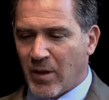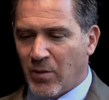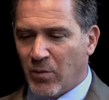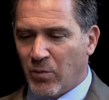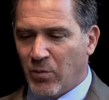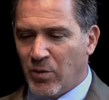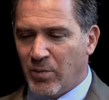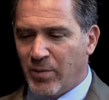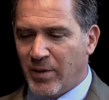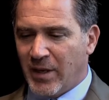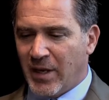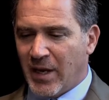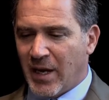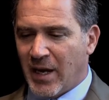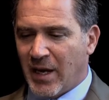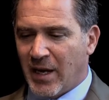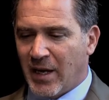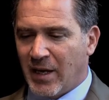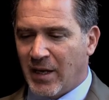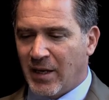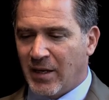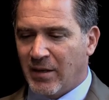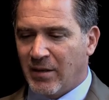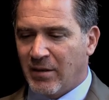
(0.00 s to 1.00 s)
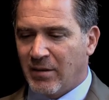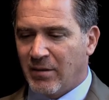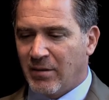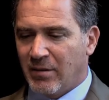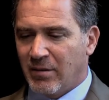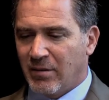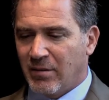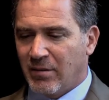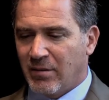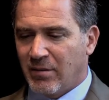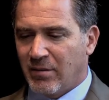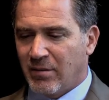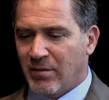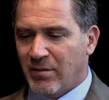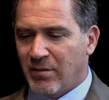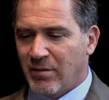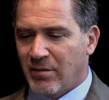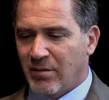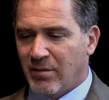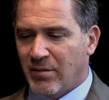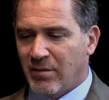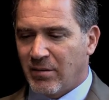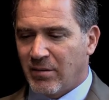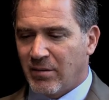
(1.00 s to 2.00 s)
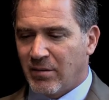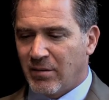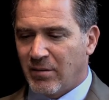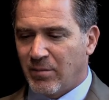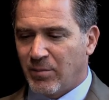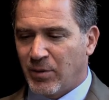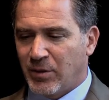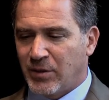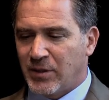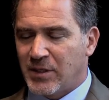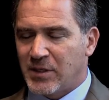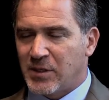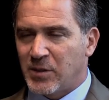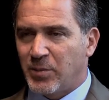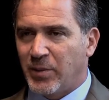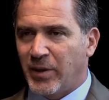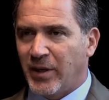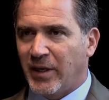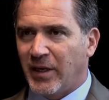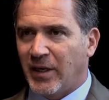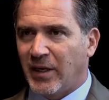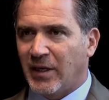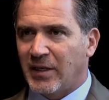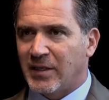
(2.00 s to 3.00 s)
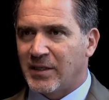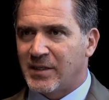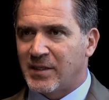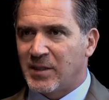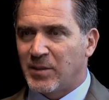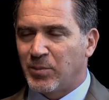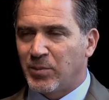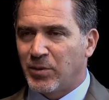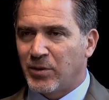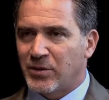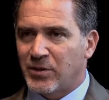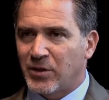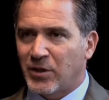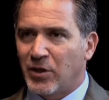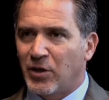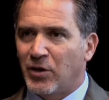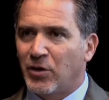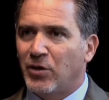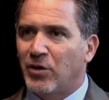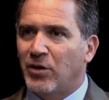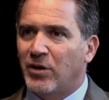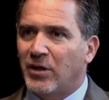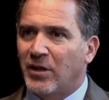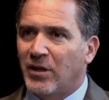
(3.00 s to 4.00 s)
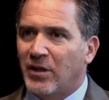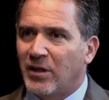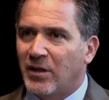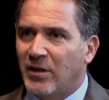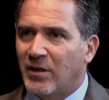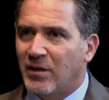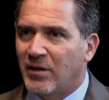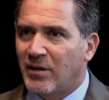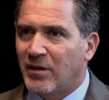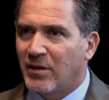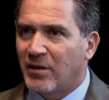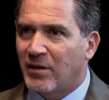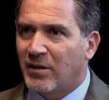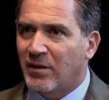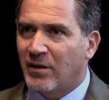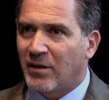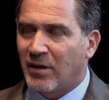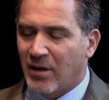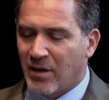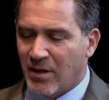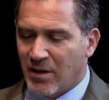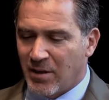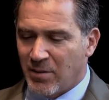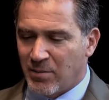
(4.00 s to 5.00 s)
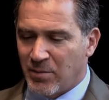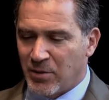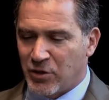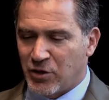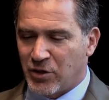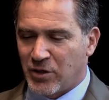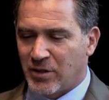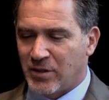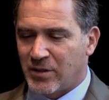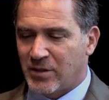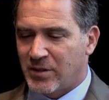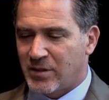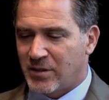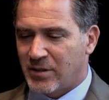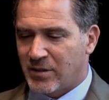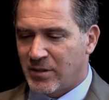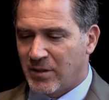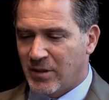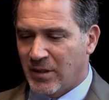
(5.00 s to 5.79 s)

we began participating in simple security missions.